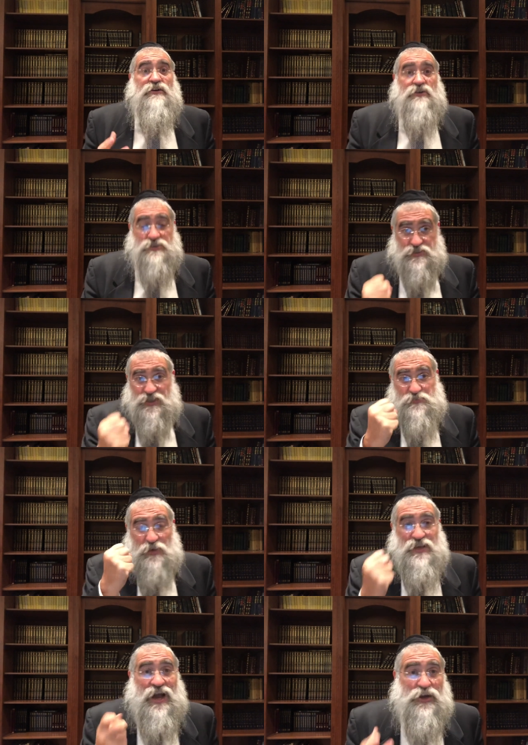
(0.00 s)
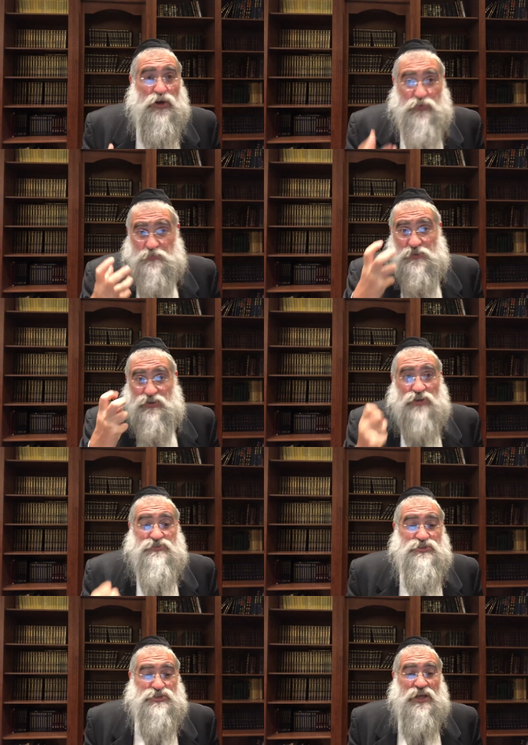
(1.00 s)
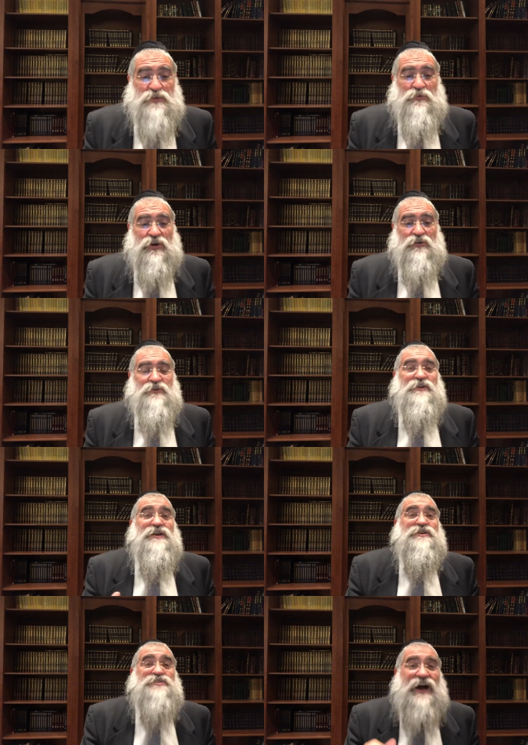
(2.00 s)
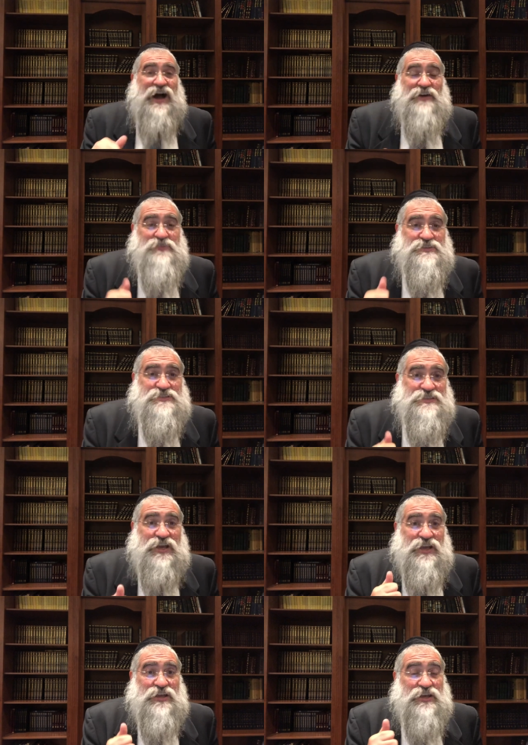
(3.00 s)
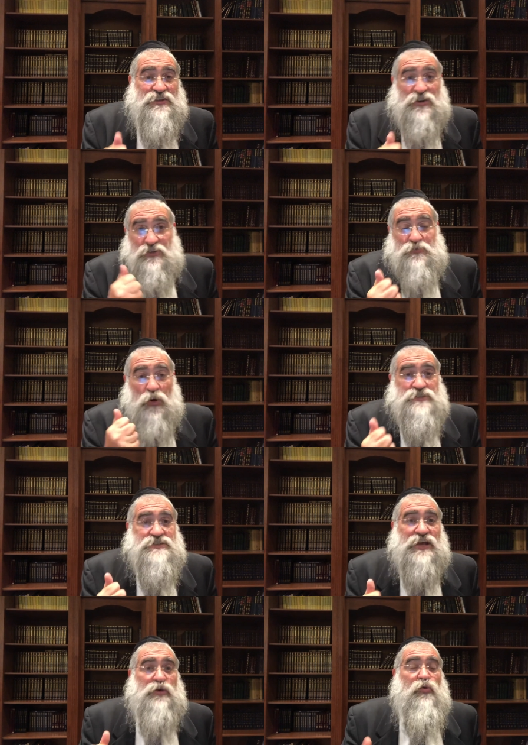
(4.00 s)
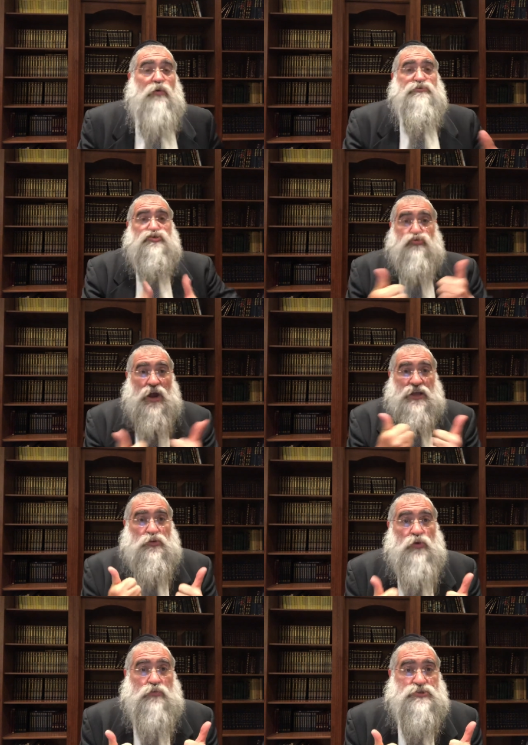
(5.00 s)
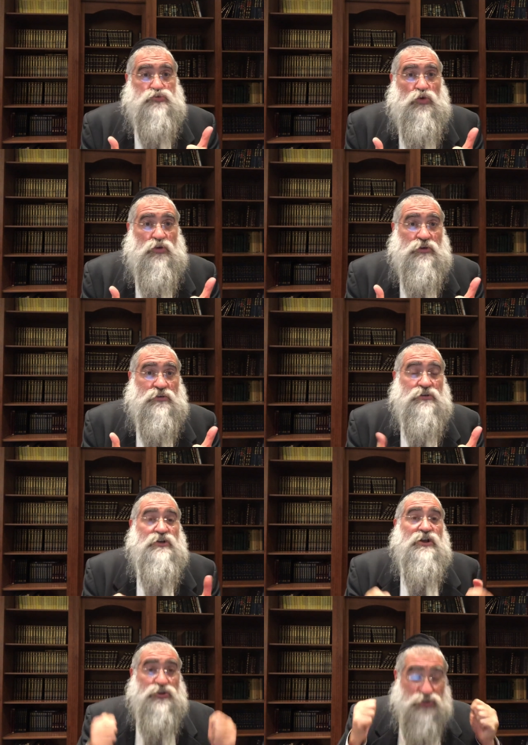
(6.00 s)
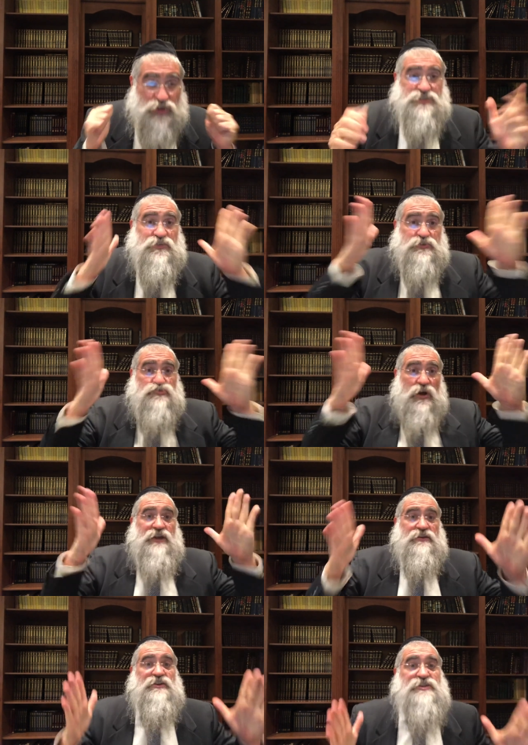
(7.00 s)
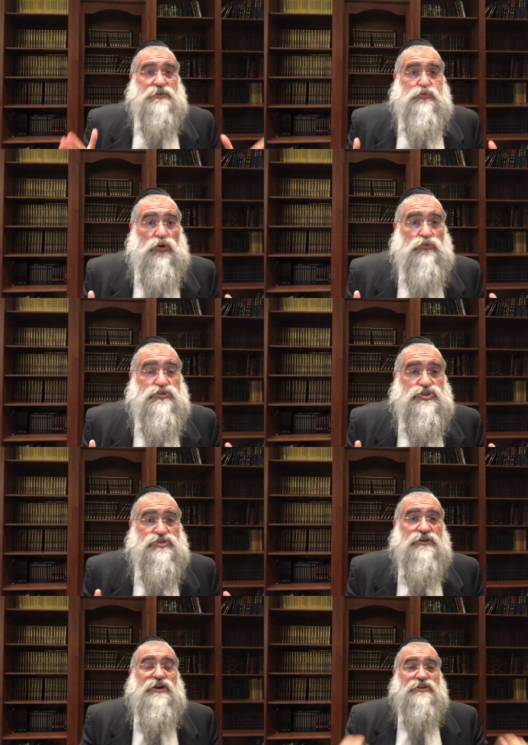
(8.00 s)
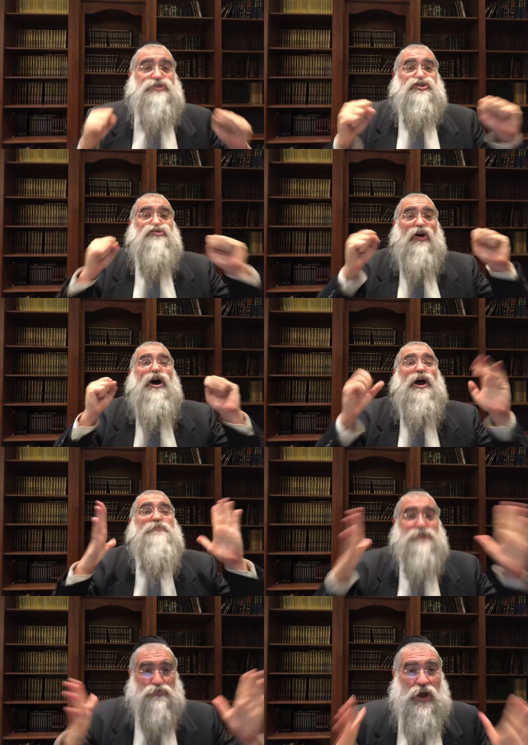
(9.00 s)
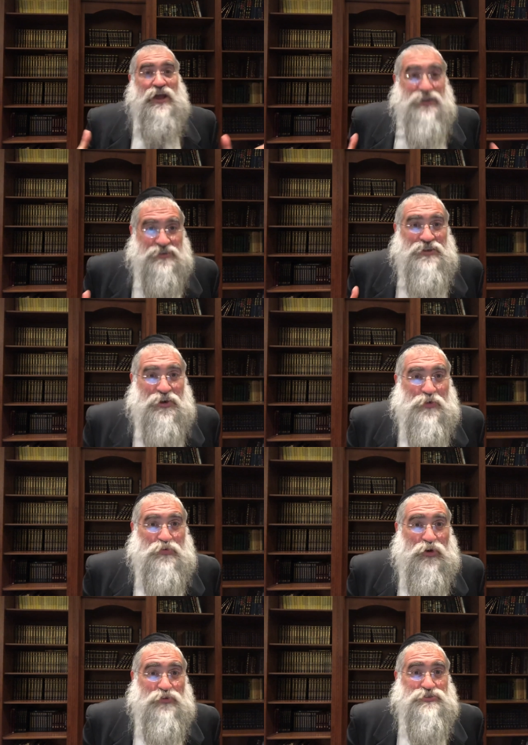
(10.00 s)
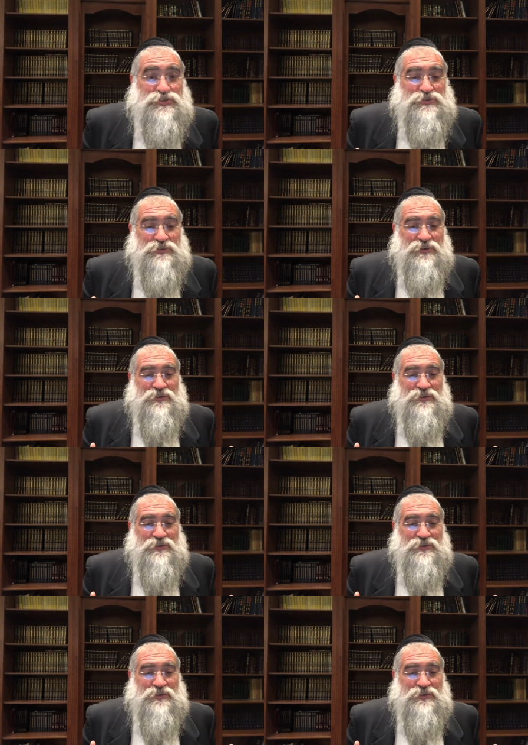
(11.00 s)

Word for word: Because it says by Yaakov with mitate shlema. So obviously they there it wasn't like one was right and one was wrong. Yosef was right in his approach. The tribes were right in their approach.